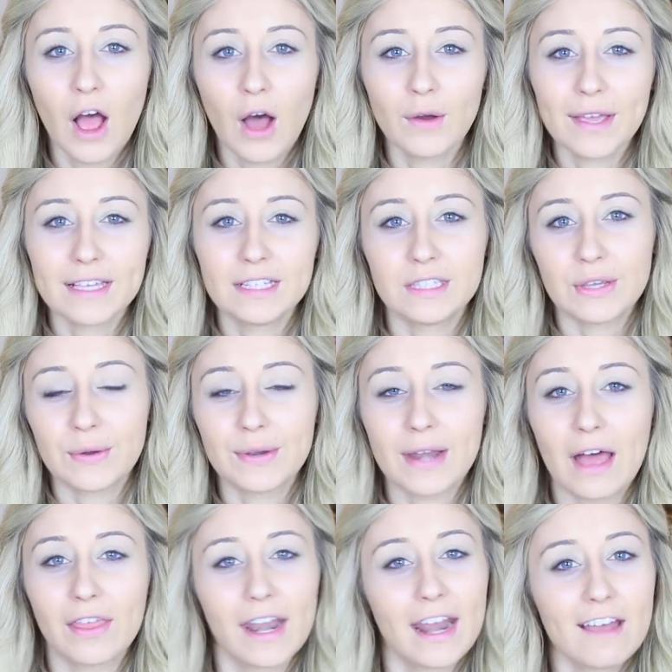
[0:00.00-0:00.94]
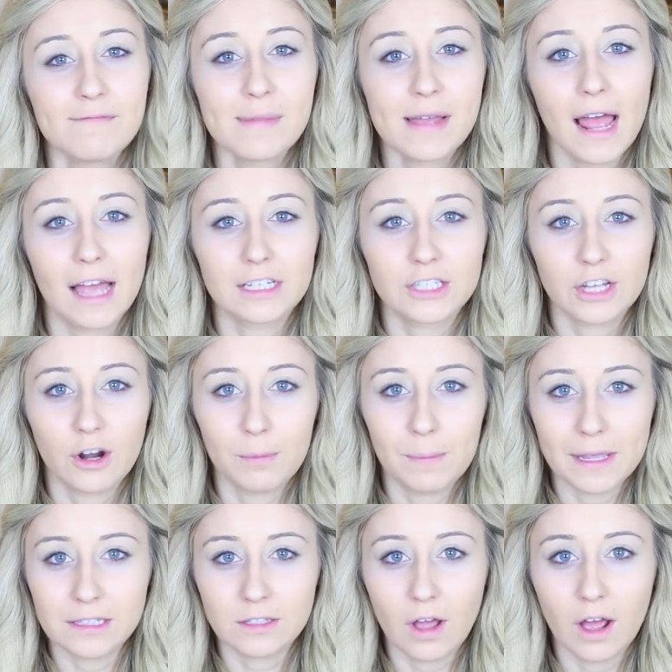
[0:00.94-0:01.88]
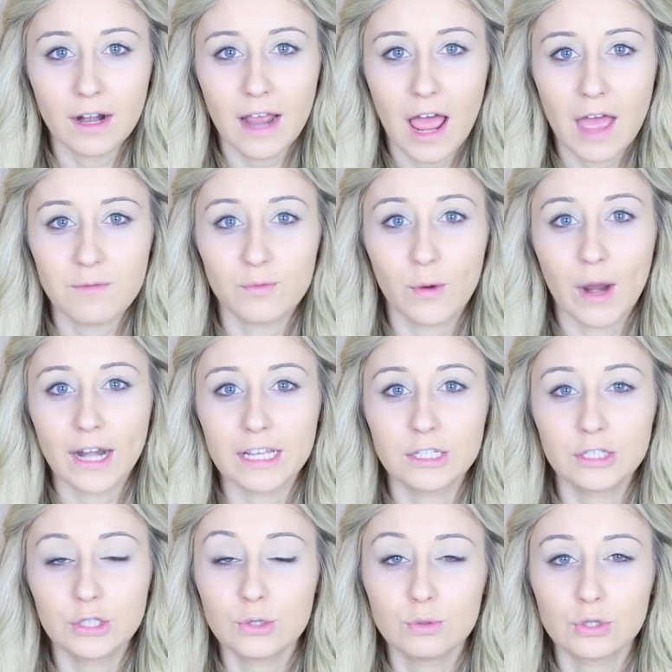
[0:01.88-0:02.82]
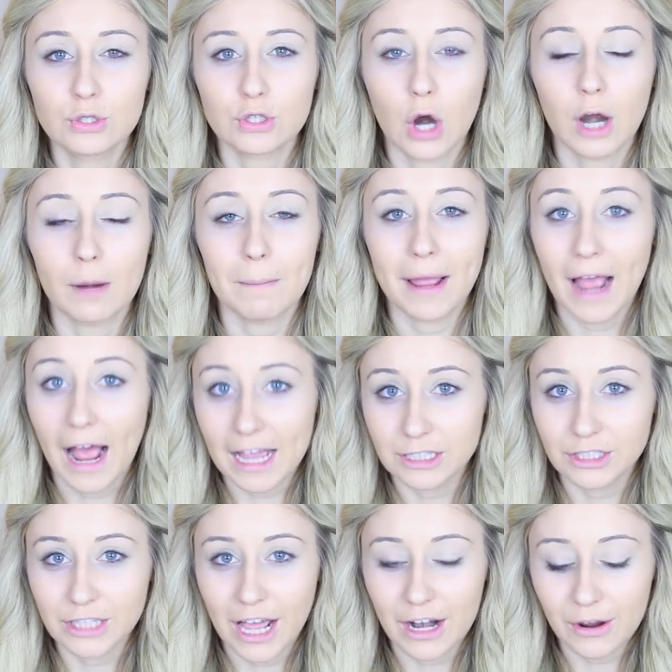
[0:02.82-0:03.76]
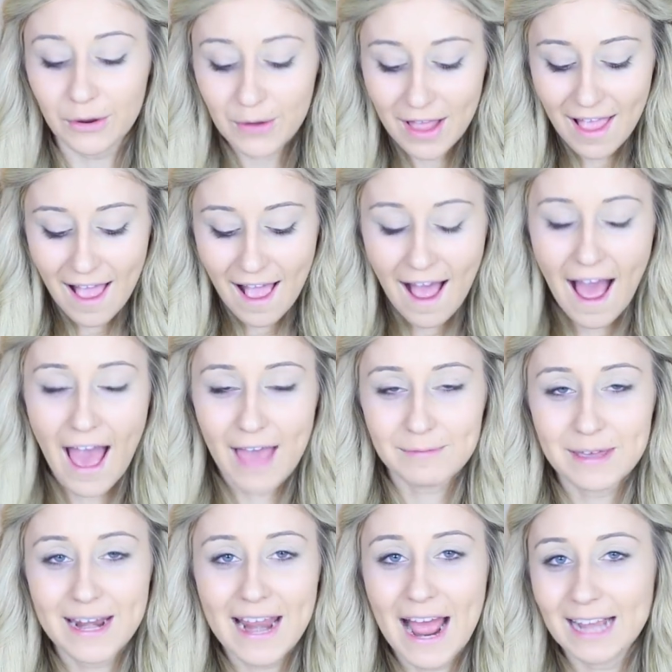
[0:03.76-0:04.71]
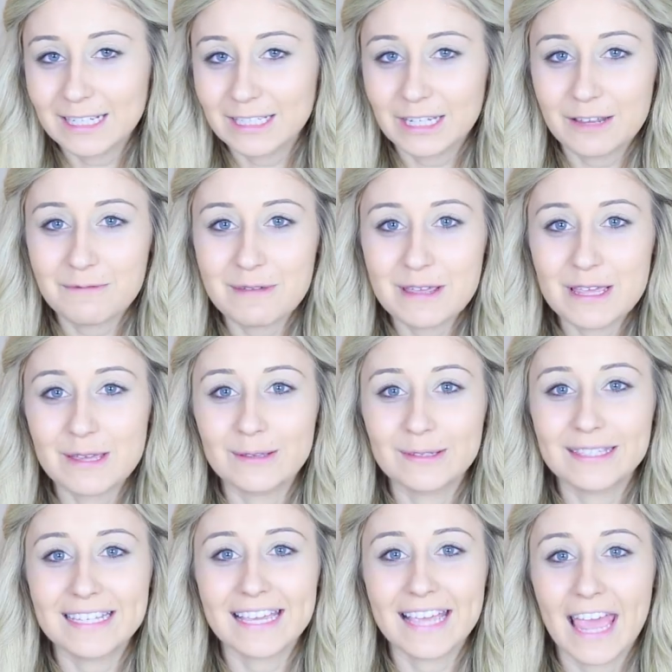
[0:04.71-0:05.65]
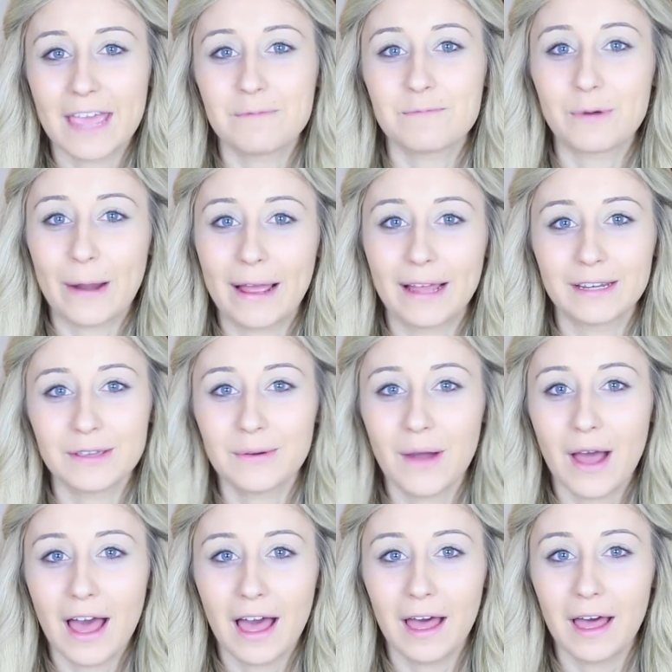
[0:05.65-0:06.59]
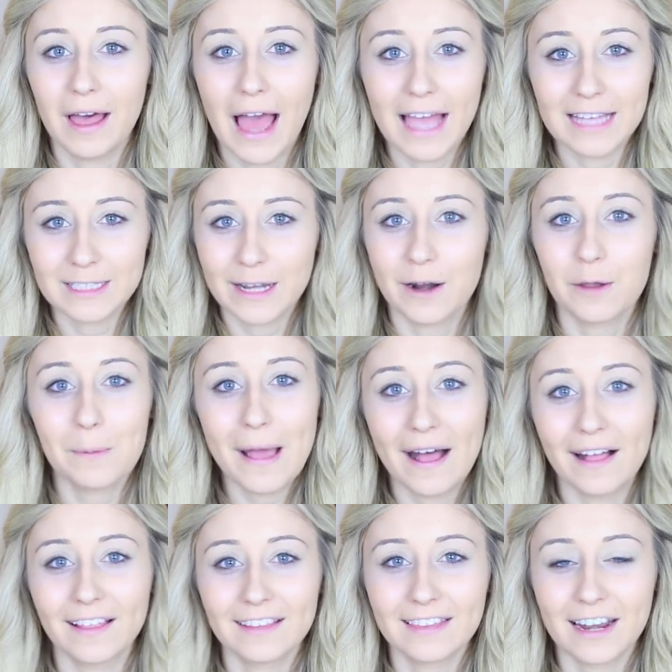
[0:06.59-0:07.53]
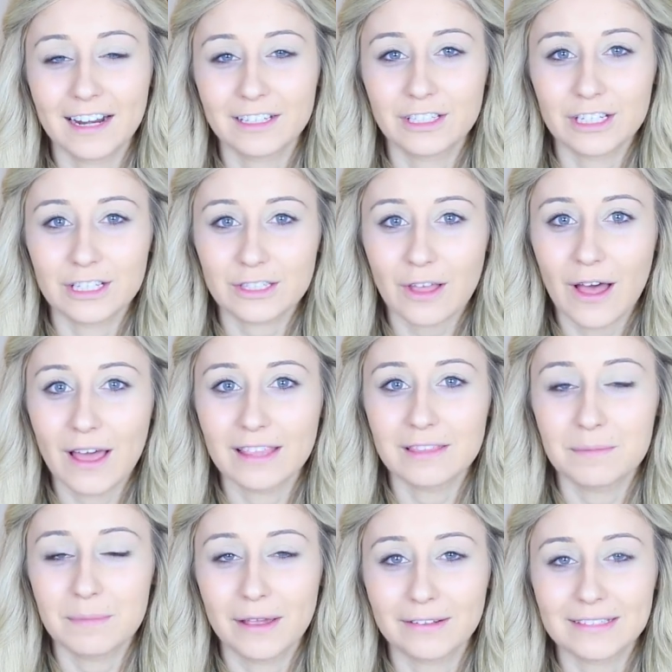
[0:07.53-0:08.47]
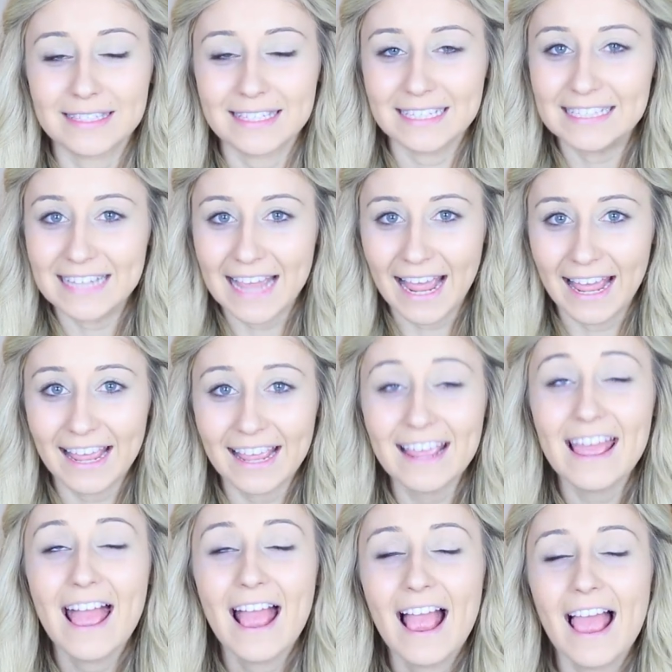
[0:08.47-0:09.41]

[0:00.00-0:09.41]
Okay, so now that I have my eyeshadow base on, I'm ready to start my eyeshadow. I'm going to actually be using a brand new eyeshadow palette that I just got in the mail today,